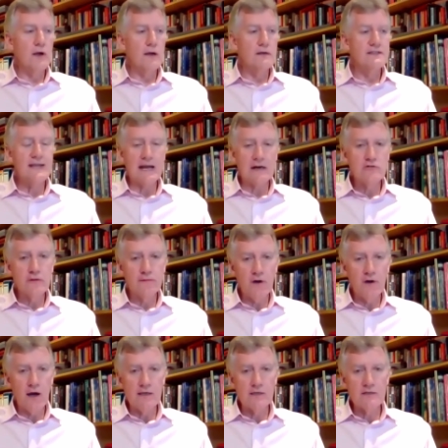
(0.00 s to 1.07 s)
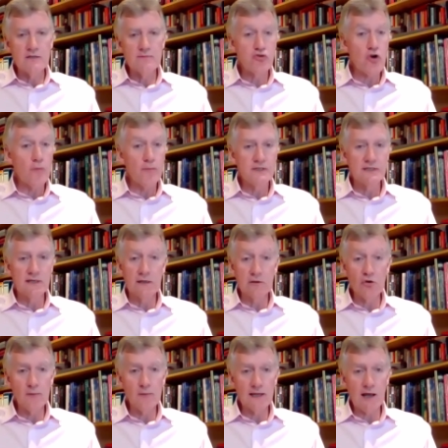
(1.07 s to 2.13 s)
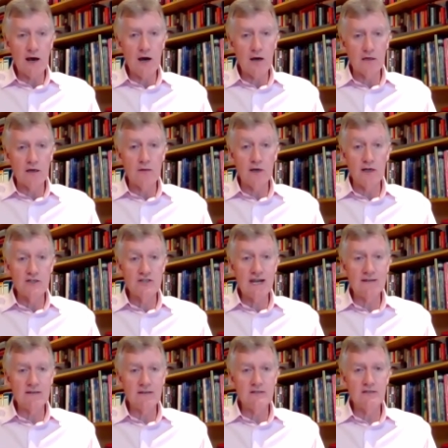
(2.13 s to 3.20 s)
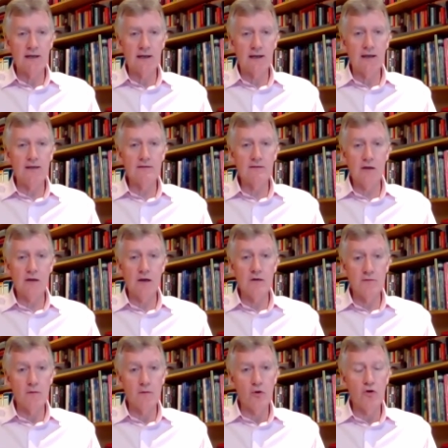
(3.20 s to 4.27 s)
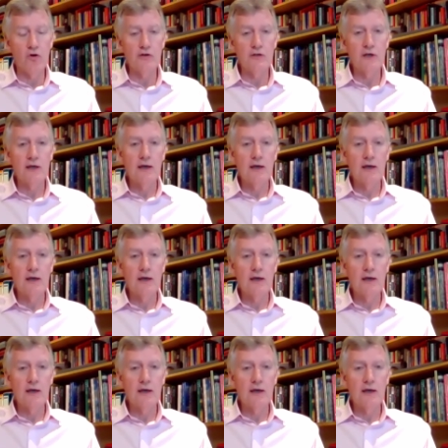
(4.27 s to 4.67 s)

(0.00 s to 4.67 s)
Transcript: sacrifice property, normally cargo, by jettisoning it overboard